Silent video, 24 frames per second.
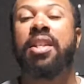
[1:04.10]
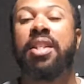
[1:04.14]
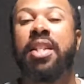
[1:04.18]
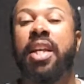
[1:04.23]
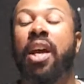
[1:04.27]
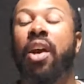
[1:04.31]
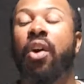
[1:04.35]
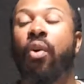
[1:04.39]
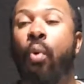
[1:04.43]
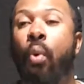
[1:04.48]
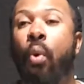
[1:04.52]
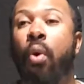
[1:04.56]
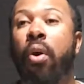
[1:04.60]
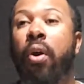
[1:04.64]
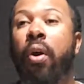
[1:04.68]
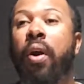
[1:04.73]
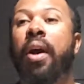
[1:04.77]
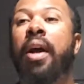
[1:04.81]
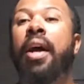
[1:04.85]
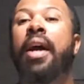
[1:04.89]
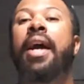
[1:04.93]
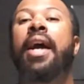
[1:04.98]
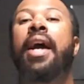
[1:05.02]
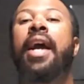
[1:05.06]
second
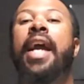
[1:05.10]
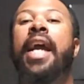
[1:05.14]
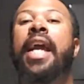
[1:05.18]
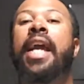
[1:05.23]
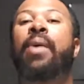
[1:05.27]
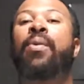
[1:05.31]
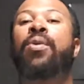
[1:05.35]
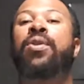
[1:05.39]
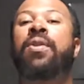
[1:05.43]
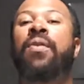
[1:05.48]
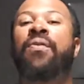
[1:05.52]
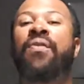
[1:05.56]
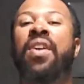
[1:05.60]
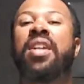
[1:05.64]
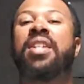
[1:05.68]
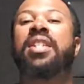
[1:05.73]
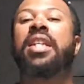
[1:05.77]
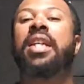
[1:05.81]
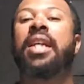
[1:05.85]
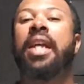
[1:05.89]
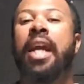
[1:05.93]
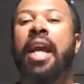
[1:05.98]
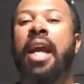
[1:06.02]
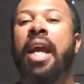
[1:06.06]
quarter, he was
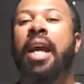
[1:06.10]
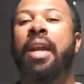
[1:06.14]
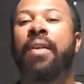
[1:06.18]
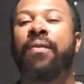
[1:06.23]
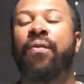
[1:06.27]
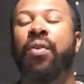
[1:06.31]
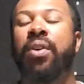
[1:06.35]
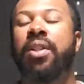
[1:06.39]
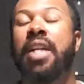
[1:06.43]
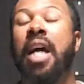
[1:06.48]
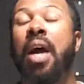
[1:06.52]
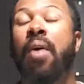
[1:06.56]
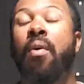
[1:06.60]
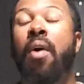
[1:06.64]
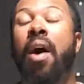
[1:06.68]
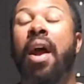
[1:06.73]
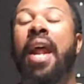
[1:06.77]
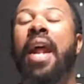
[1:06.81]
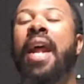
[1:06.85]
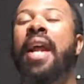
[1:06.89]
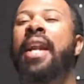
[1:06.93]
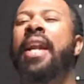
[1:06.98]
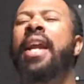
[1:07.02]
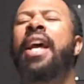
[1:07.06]
eventually in for
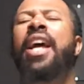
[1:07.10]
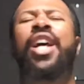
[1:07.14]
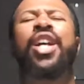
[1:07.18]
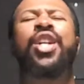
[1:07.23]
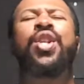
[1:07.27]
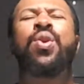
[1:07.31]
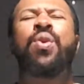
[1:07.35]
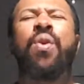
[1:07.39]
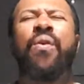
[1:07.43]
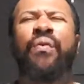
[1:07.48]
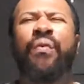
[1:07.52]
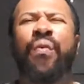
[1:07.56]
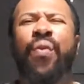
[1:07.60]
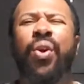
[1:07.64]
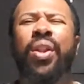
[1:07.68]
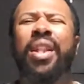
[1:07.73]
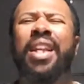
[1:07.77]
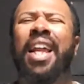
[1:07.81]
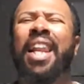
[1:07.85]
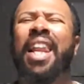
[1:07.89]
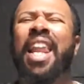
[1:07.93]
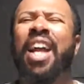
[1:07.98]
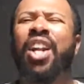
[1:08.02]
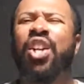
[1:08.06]
Tyrod, and you could feel the
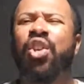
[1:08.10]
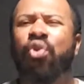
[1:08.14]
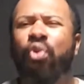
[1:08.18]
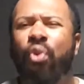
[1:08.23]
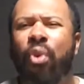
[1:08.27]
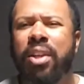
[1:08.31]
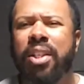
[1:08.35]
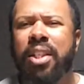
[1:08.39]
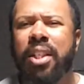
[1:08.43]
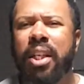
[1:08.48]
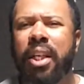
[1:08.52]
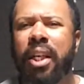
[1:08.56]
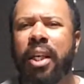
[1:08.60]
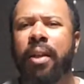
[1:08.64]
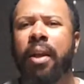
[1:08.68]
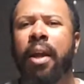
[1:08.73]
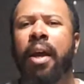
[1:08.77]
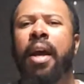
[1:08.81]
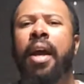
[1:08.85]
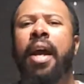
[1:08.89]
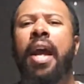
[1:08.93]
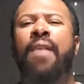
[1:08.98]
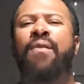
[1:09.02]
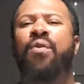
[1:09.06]
electricity.
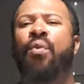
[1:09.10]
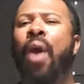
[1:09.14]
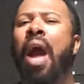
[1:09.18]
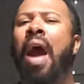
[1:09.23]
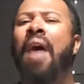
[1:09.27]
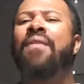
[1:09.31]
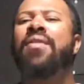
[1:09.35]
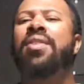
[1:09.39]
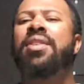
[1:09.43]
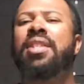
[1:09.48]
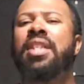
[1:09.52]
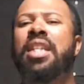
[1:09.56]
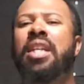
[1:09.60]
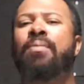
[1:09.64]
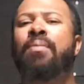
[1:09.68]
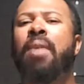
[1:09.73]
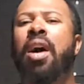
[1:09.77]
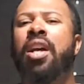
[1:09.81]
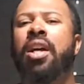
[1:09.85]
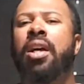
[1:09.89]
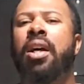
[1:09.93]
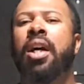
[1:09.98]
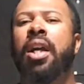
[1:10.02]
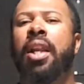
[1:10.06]
If you haven't seen
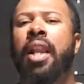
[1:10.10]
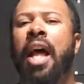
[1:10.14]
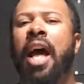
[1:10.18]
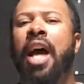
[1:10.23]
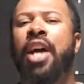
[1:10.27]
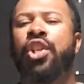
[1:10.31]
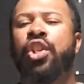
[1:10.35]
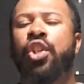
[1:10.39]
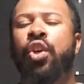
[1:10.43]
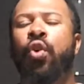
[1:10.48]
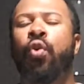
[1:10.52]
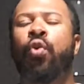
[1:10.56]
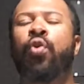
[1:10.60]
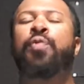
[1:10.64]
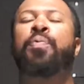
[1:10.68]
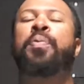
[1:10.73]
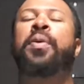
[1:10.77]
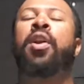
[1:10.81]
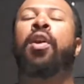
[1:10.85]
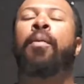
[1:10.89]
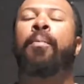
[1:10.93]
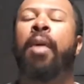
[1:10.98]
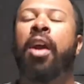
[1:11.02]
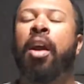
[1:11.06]
my last show,
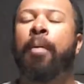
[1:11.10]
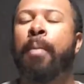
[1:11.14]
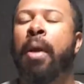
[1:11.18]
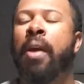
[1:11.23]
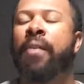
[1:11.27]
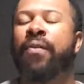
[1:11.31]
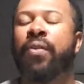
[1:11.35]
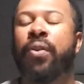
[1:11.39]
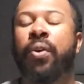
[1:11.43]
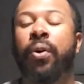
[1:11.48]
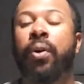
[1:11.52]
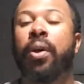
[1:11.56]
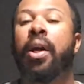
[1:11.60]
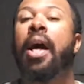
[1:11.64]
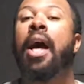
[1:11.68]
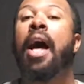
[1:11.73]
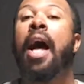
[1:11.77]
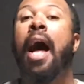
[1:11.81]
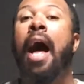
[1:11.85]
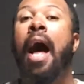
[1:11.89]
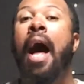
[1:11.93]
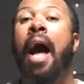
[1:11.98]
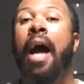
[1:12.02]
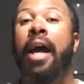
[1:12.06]
speaking on Baker Mayfield,
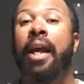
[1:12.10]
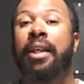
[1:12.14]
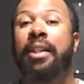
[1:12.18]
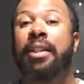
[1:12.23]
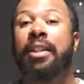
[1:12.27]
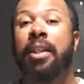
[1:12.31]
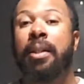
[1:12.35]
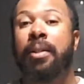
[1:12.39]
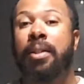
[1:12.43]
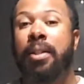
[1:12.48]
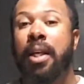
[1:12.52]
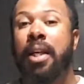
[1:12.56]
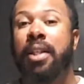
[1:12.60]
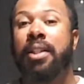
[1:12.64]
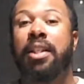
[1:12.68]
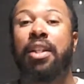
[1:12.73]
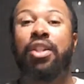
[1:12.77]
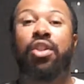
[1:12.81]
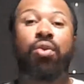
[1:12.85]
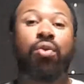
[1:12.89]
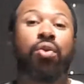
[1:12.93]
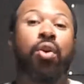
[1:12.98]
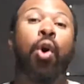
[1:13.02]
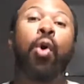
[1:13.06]
I suggest
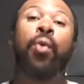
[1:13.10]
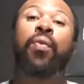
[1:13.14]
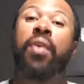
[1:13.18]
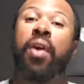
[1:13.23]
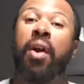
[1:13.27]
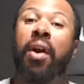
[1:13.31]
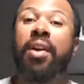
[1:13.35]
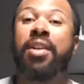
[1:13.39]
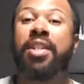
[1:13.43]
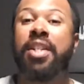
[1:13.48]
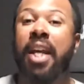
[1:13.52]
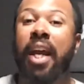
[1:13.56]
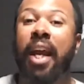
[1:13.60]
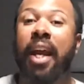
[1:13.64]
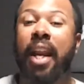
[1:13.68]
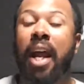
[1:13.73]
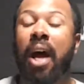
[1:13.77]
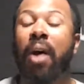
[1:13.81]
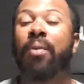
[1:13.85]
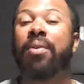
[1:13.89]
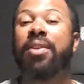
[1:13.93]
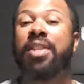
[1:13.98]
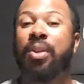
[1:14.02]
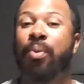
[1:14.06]
that you go there and check it
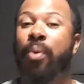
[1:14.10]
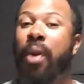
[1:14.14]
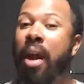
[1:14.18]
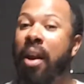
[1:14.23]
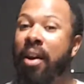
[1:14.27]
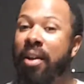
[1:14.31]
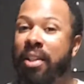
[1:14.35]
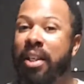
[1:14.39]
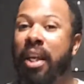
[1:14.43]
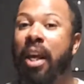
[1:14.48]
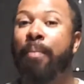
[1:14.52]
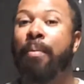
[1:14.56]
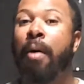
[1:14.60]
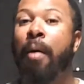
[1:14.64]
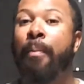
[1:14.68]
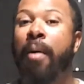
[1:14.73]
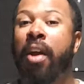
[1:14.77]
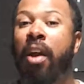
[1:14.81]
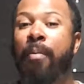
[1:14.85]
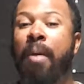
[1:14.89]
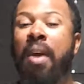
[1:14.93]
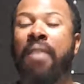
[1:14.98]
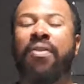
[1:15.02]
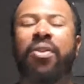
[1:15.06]
out and see what I have to say about
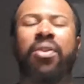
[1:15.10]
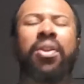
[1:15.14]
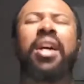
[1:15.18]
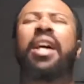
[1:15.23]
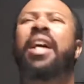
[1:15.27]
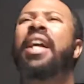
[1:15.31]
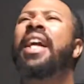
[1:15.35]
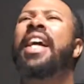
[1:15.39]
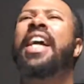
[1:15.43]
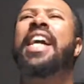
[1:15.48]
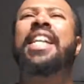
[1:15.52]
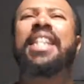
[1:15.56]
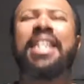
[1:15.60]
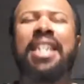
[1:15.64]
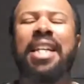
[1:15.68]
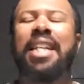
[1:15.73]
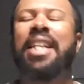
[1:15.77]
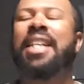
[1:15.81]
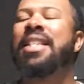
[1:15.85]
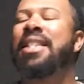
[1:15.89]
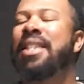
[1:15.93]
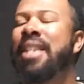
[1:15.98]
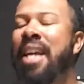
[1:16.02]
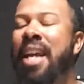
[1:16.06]
Baker Mayfield. He did
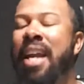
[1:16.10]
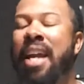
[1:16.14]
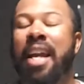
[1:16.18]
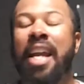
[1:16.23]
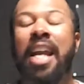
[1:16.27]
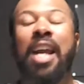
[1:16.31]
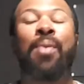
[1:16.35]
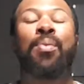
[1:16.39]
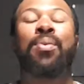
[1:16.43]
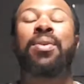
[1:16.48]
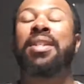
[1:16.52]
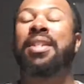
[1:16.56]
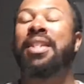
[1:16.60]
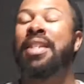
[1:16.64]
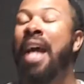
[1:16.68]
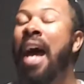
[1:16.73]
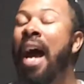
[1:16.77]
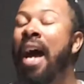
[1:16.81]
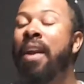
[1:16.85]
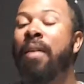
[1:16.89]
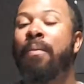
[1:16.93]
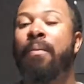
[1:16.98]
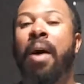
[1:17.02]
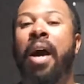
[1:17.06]
his thing. He was
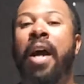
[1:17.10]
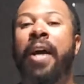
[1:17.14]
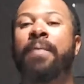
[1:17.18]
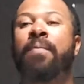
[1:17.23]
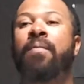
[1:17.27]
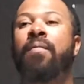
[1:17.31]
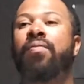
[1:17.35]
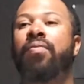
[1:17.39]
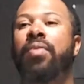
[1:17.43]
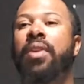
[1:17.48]
dynamite.